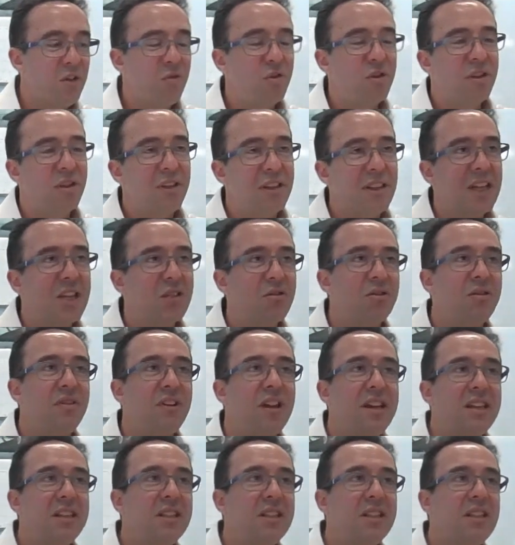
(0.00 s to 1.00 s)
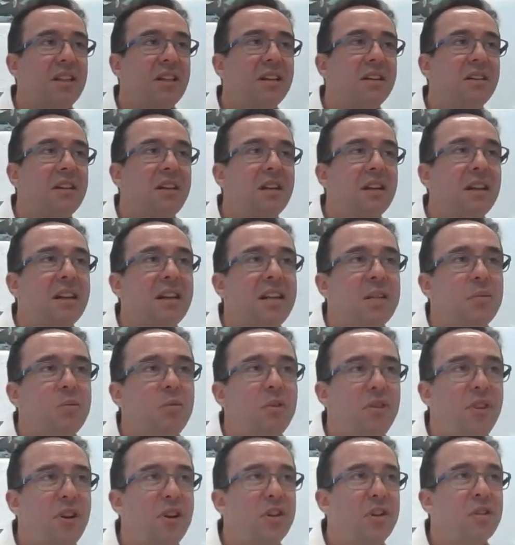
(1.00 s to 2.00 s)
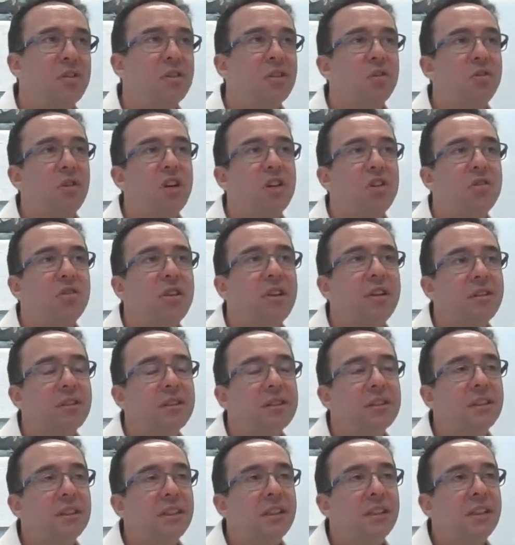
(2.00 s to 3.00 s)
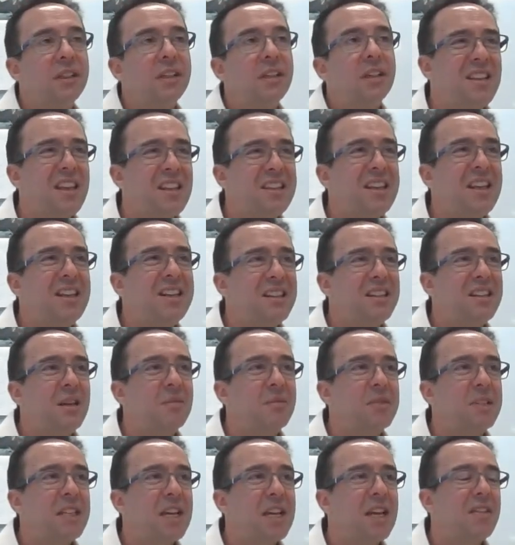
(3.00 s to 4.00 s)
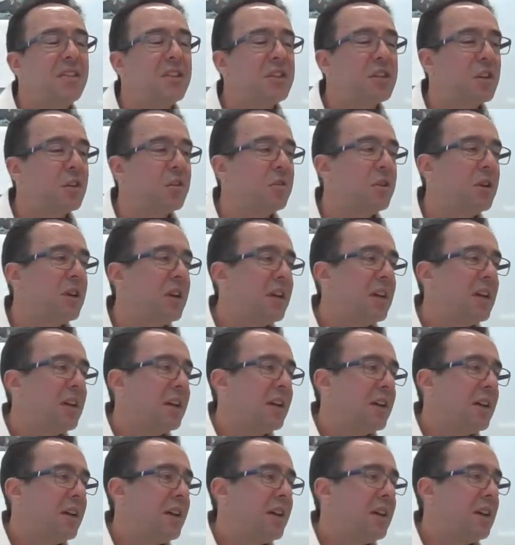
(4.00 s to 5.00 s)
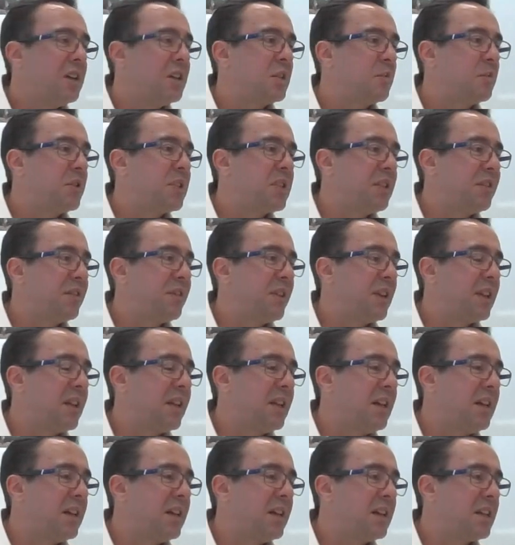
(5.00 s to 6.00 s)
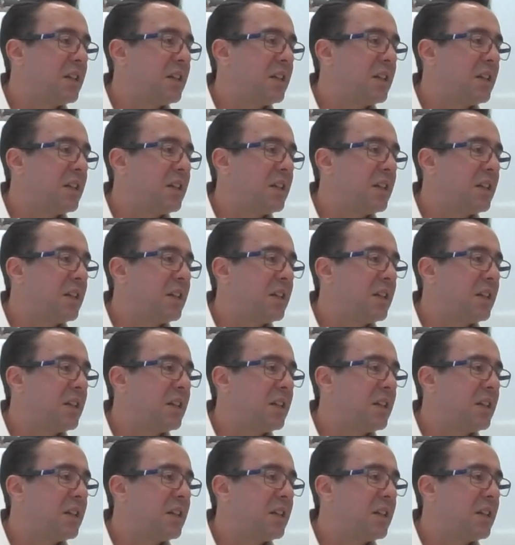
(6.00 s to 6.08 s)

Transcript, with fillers: usually that's reflected in a in a less professional treasury. They tend to come together. So, you know, specifically, I